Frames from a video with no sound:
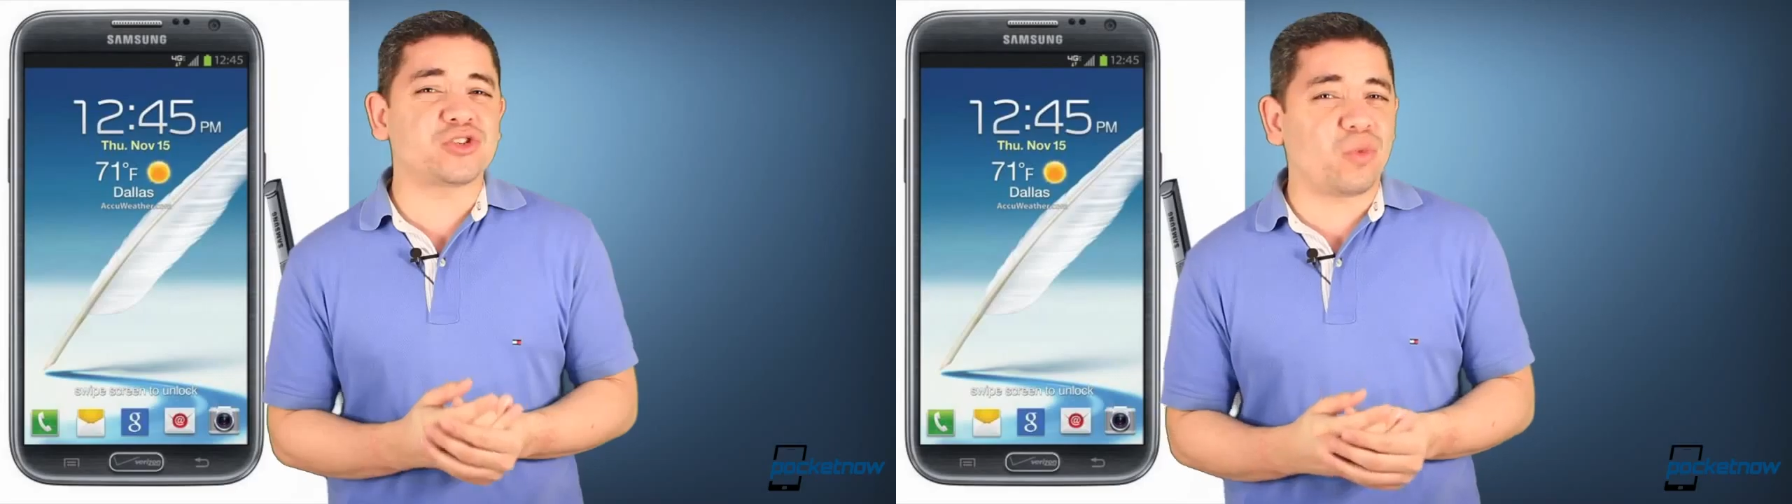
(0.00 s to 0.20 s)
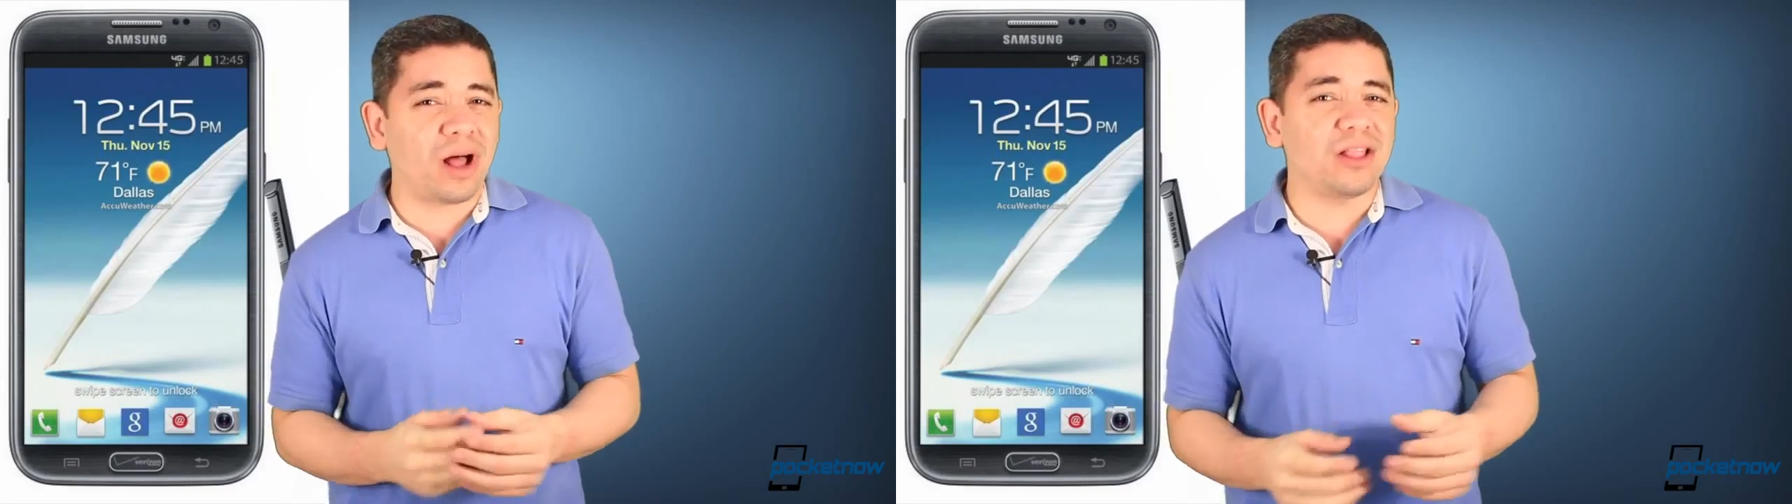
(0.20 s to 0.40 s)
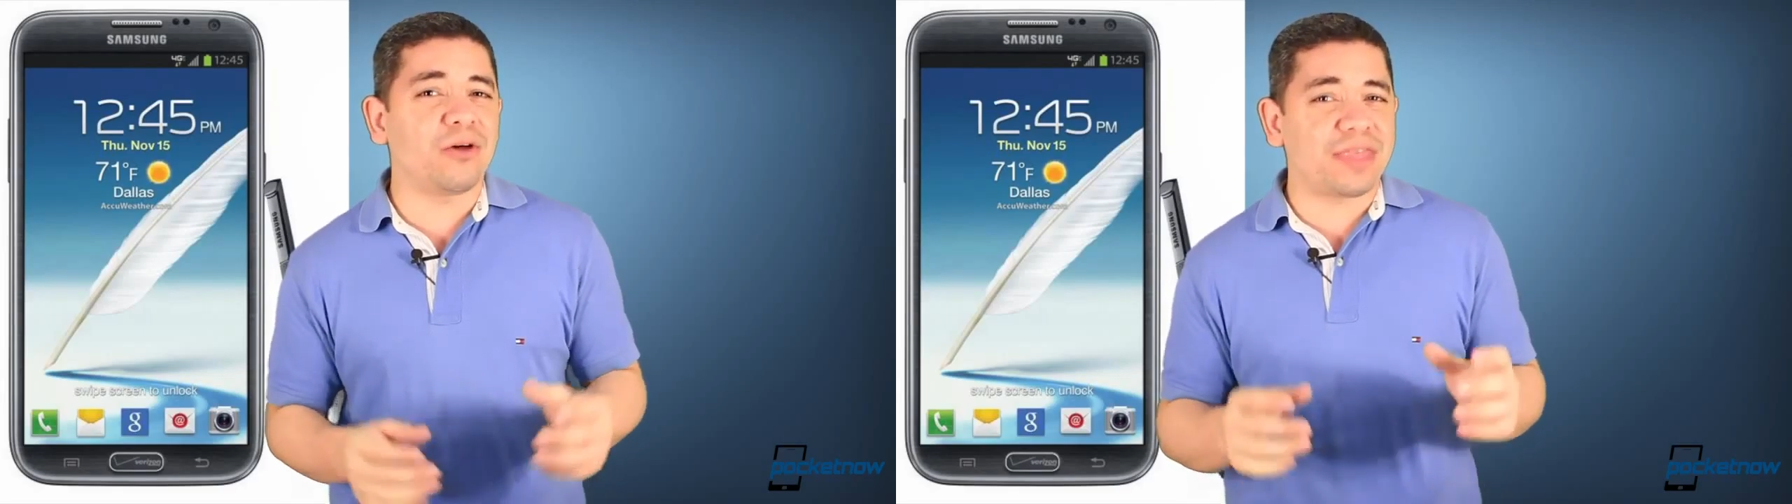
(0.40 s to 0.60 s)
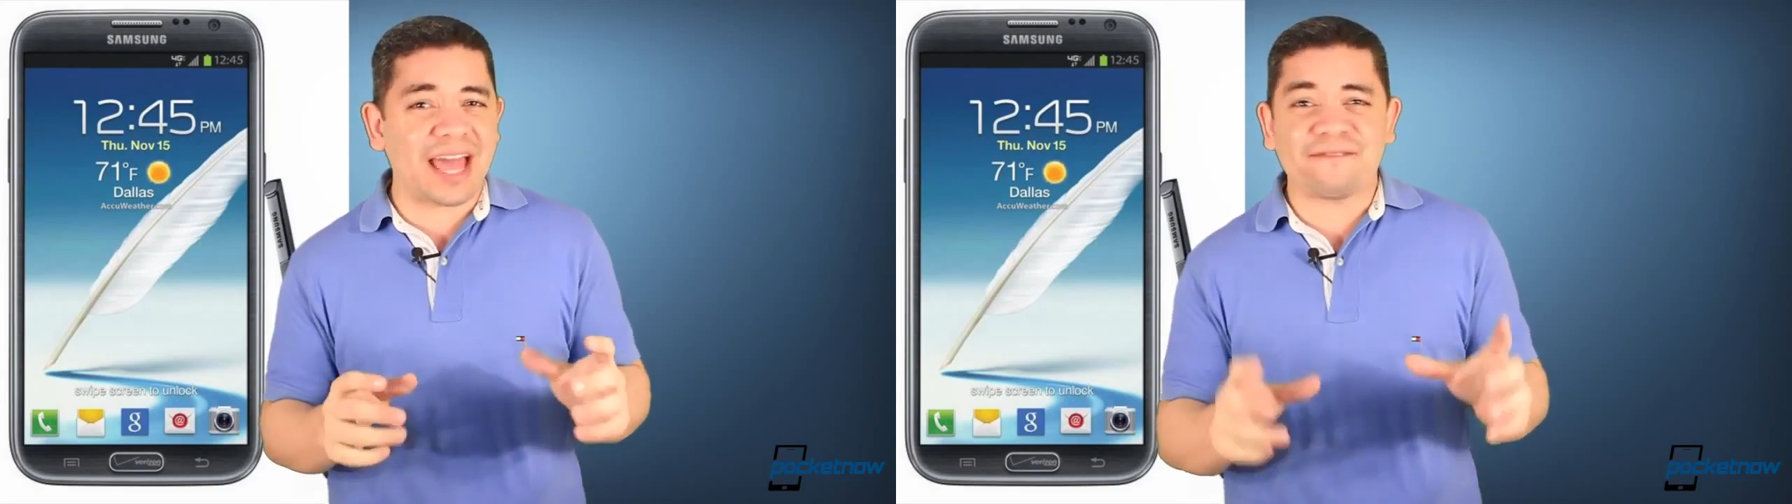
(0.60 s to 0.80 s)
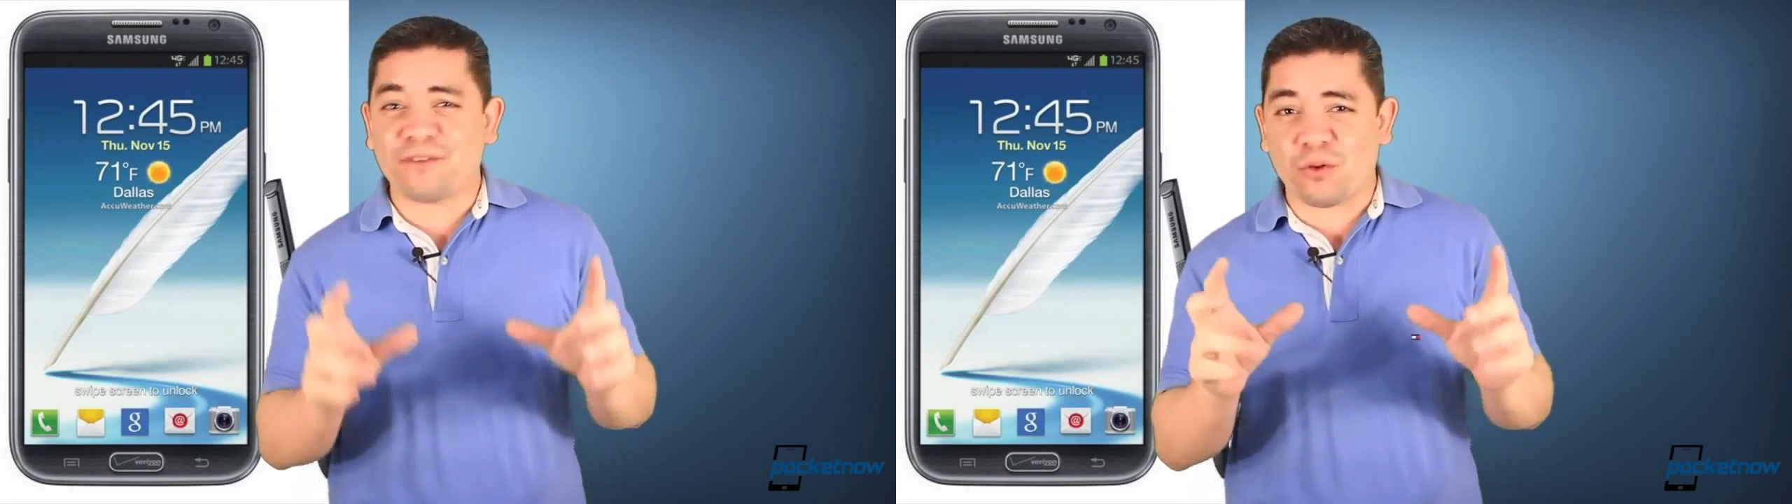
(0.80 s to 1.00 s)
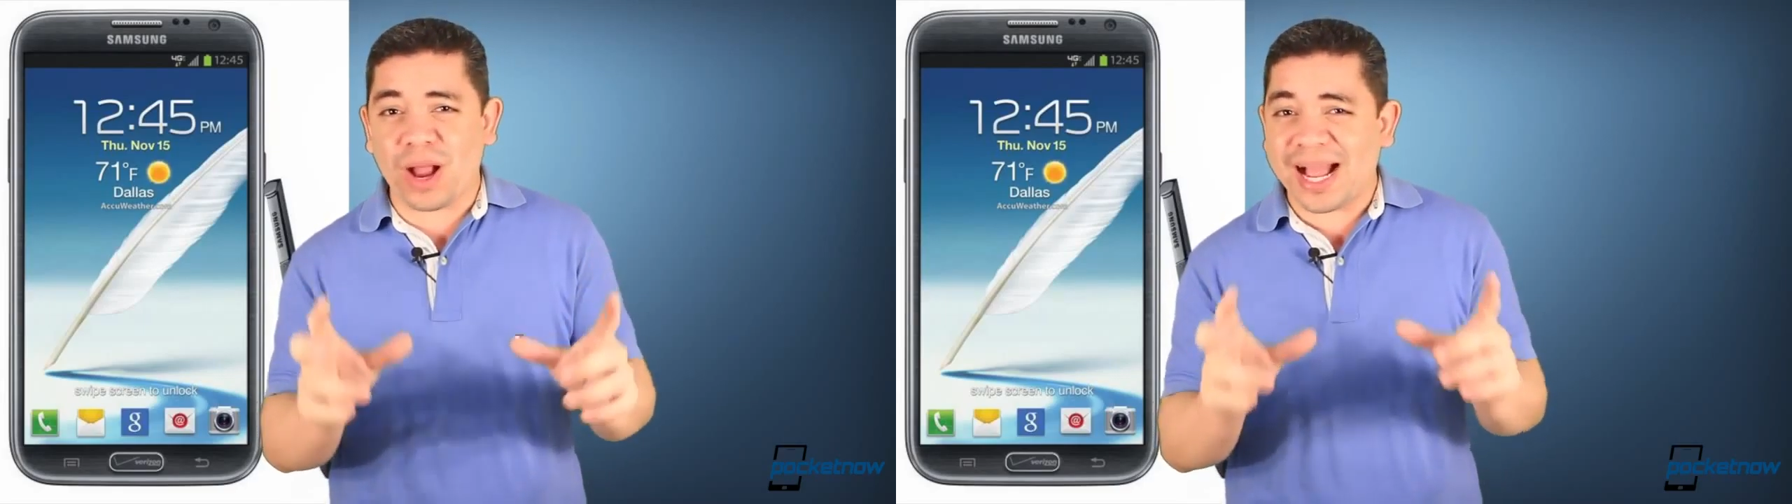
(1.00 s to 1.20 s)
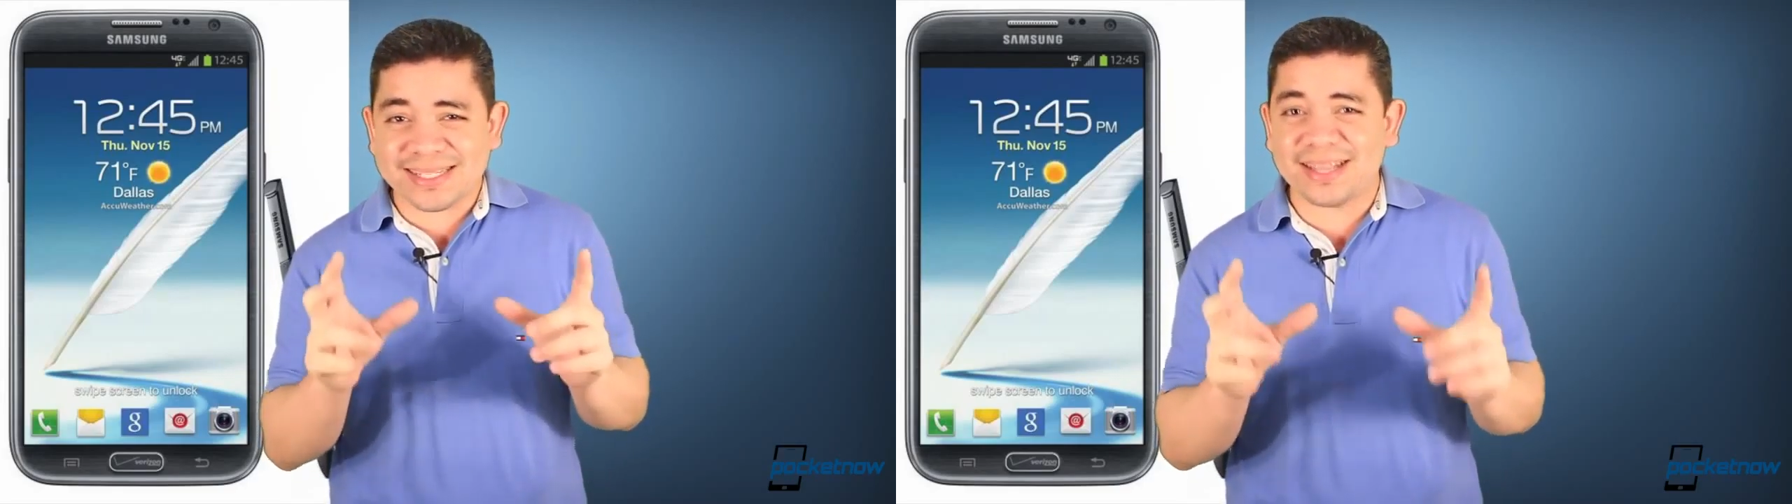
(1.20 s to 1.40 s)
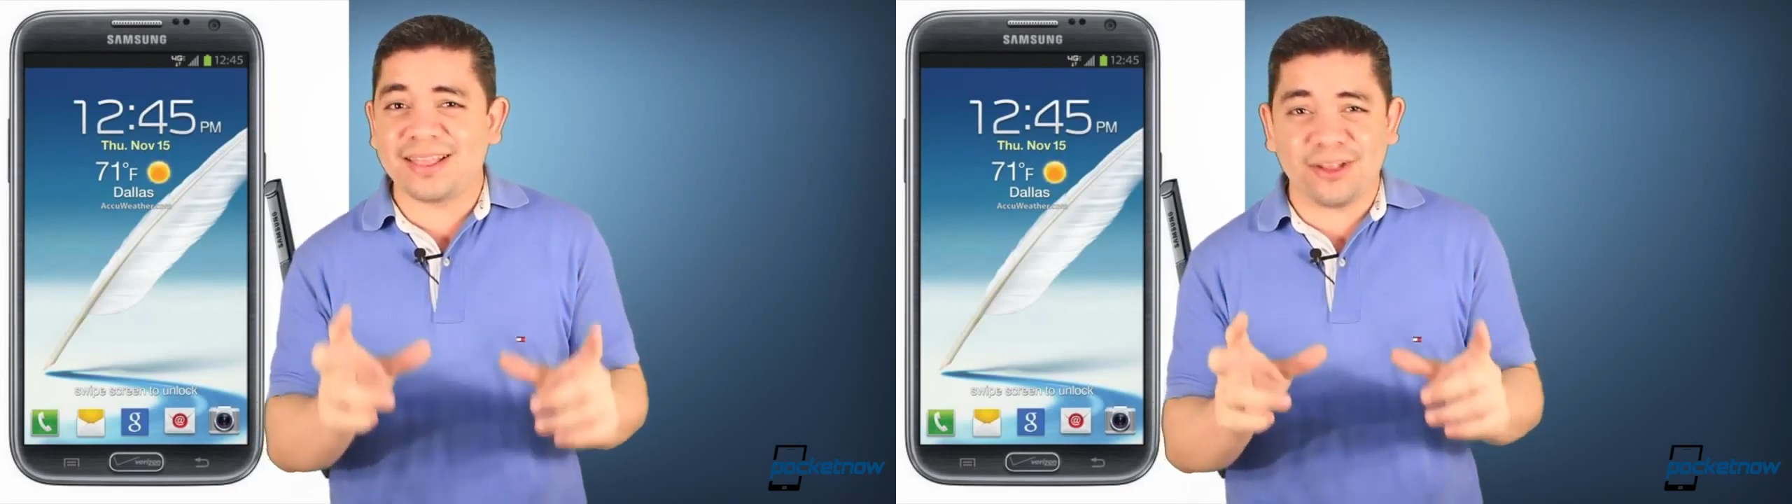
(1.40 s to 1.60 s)
swallow that
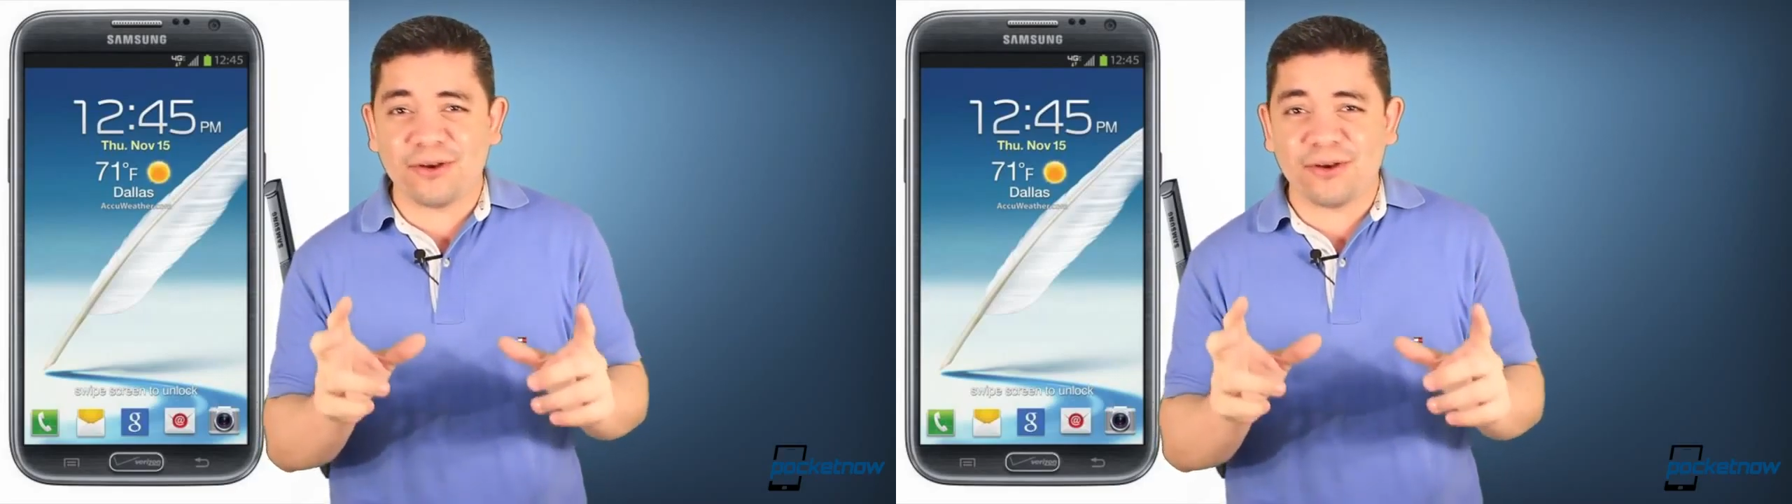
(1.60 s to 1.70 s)
Verizon